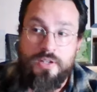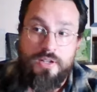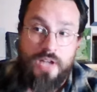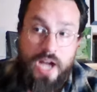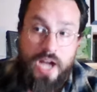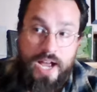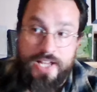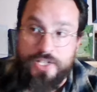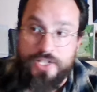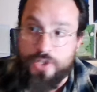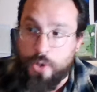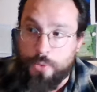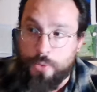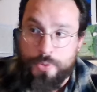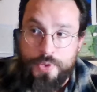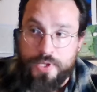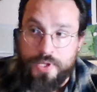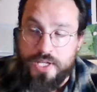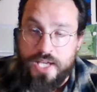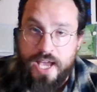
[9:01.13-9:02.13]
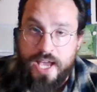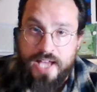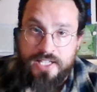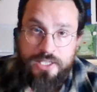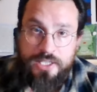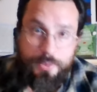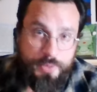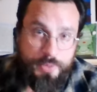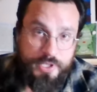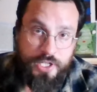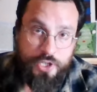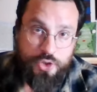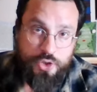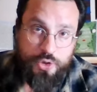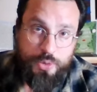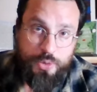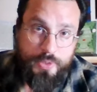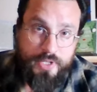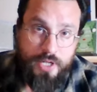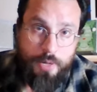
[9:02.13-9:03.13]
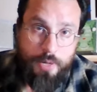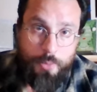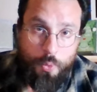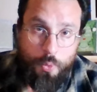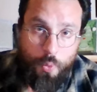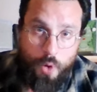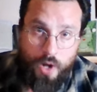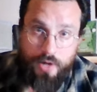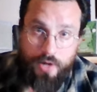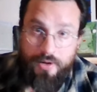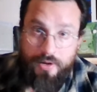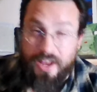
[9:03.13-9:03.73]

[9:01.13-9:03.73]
I don't think he has the potential to be a number one.